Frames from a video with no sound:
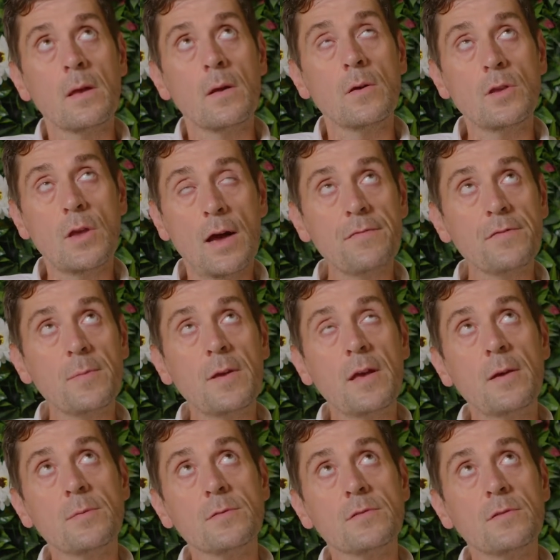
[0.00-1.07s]
you have to be
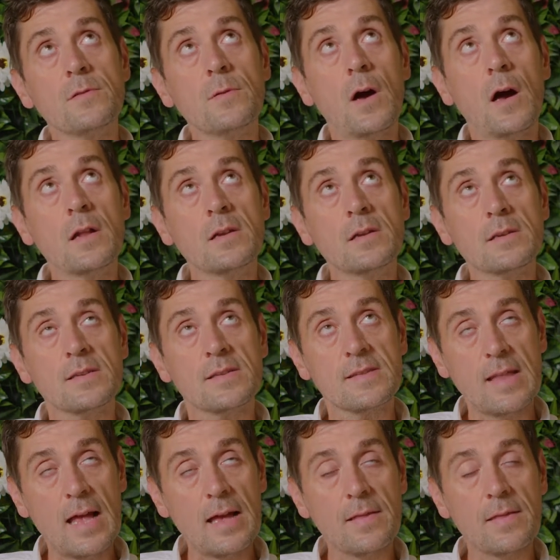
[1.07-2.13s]
able to
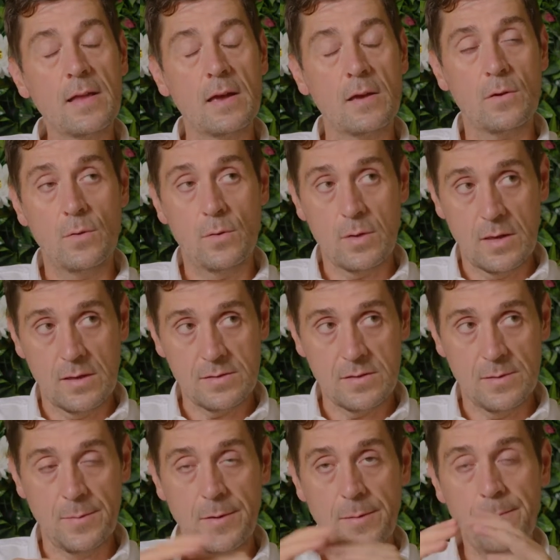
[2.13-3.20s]
understand that core
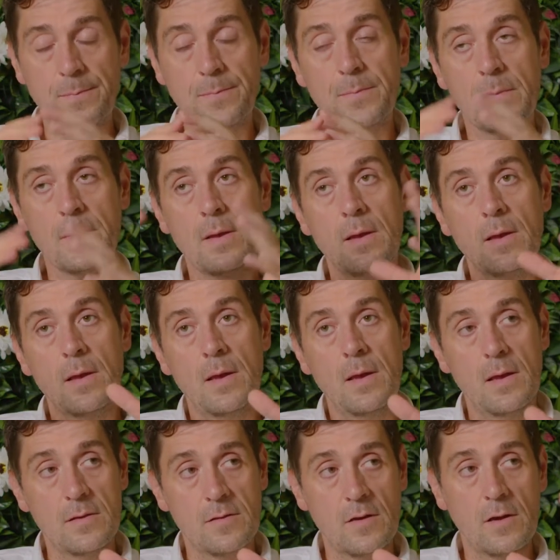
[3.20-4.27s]
customer
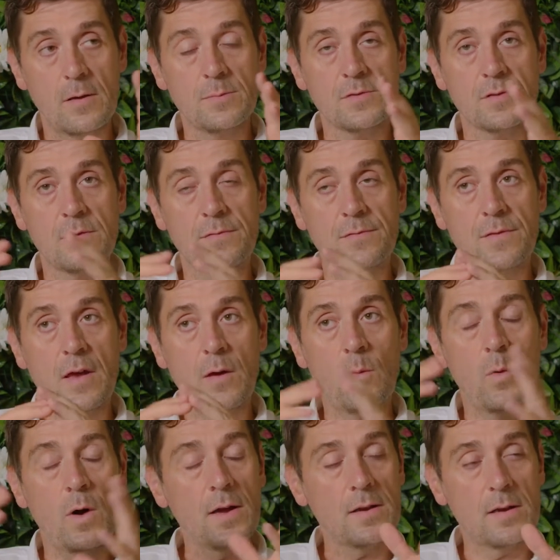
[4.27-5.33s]
in terms of their
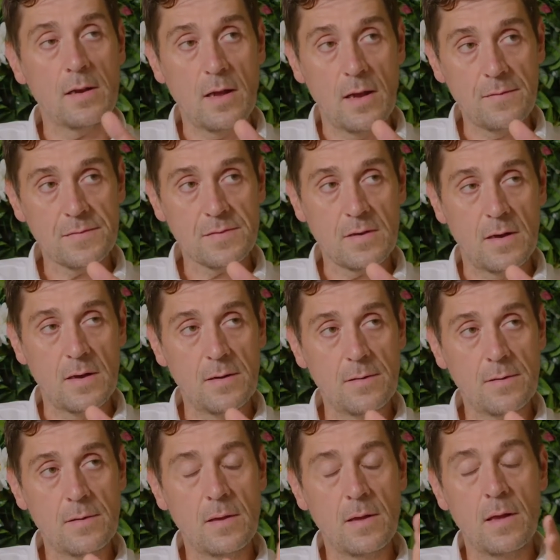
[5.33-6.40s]
wider
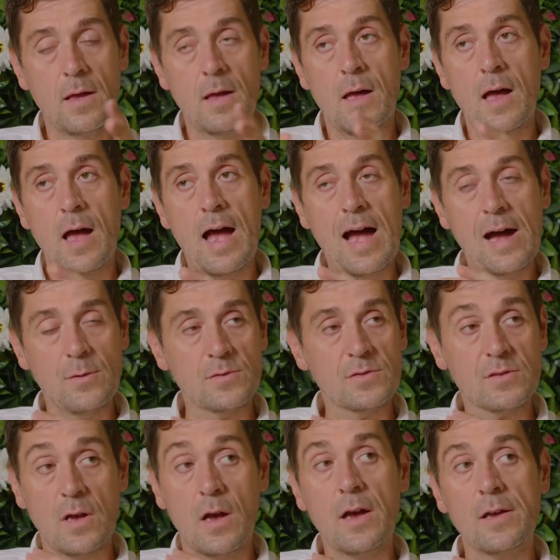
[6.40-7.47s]
lifestyle
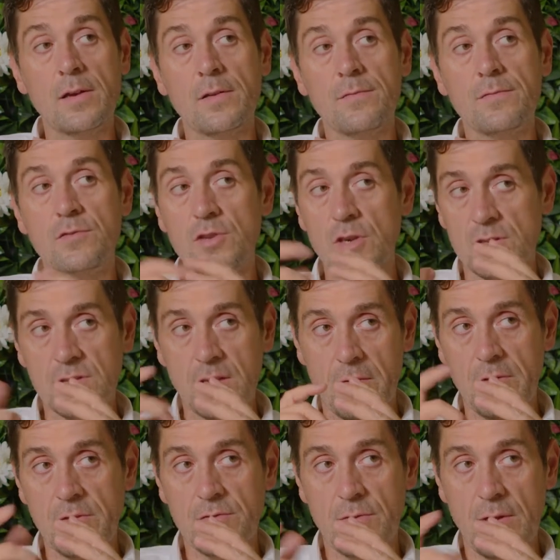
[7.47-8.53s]
outside of just their
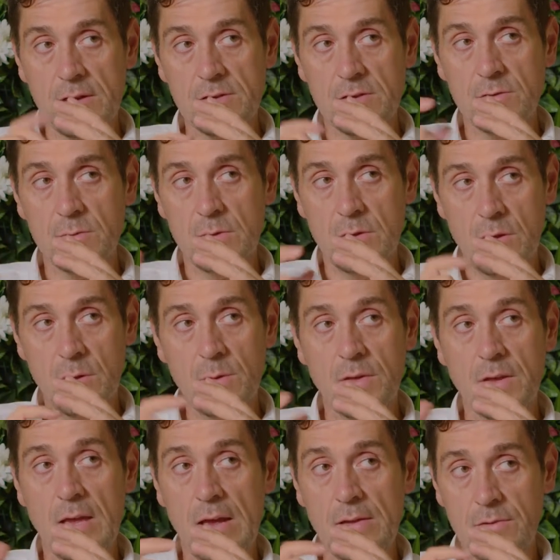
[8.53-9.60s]
interactions with you in
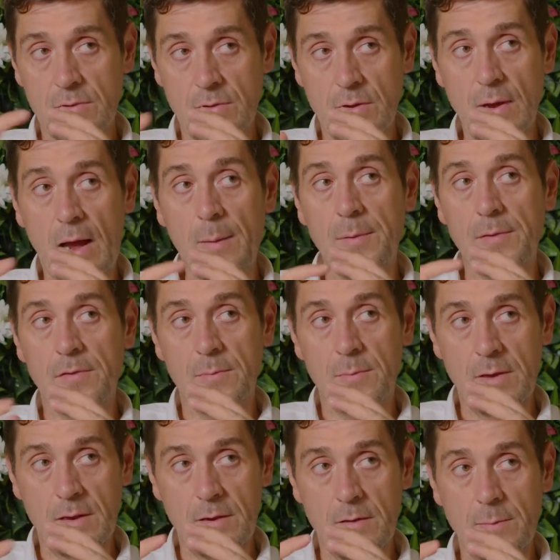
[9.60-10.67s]
the category you happen to
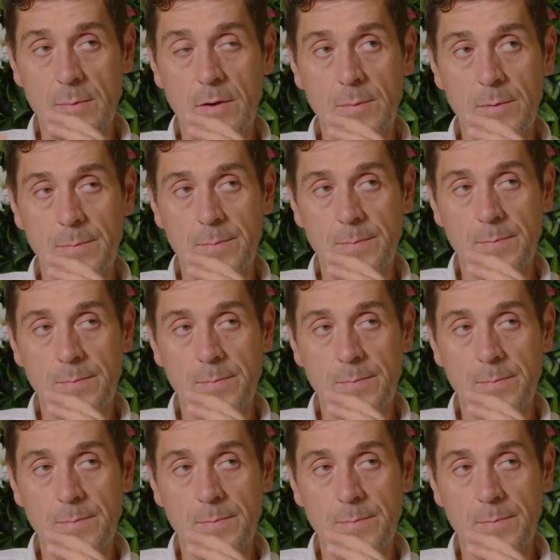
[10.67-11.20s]
be in at the moment.